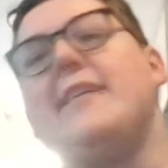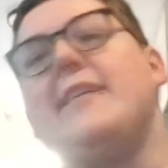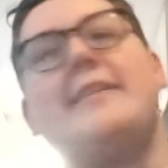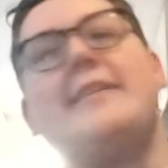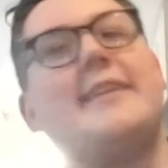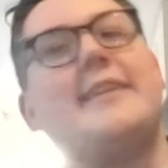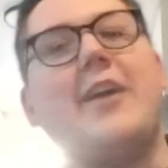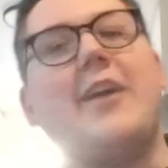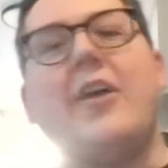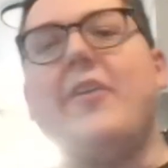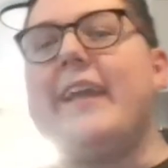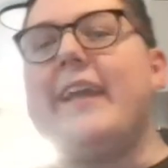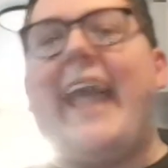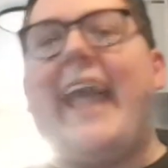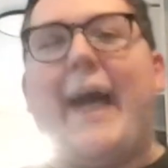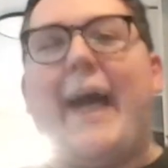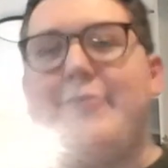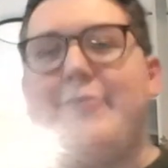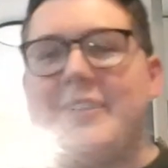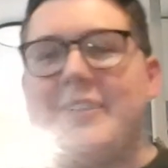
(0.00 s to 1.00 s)
you go to
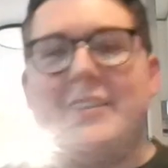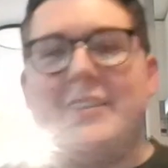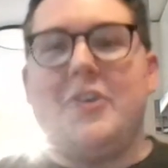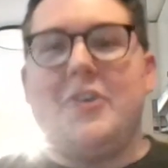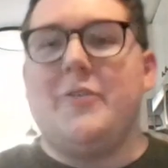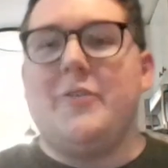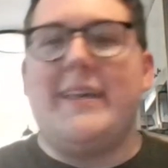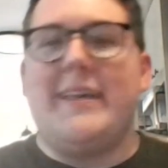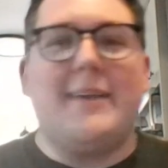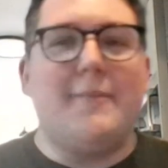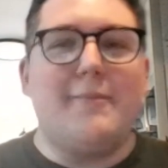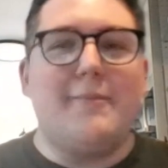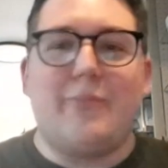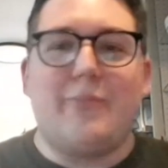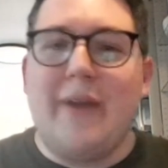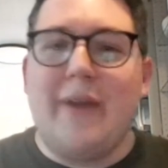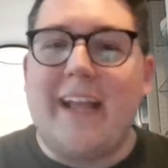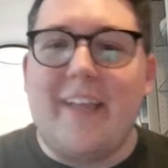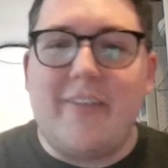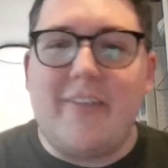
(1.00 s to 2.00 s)
Captain Louis,
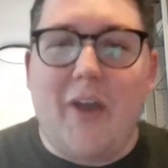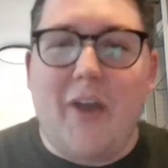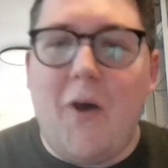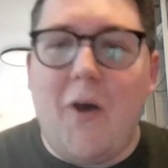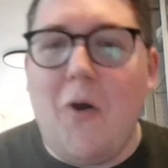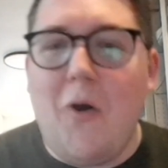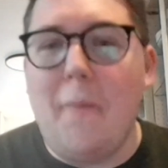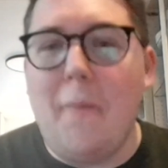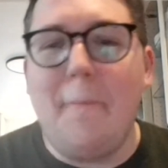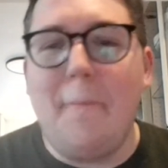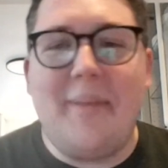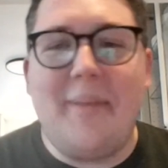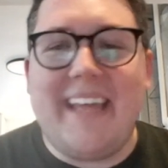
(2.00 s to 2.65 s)
bring us home,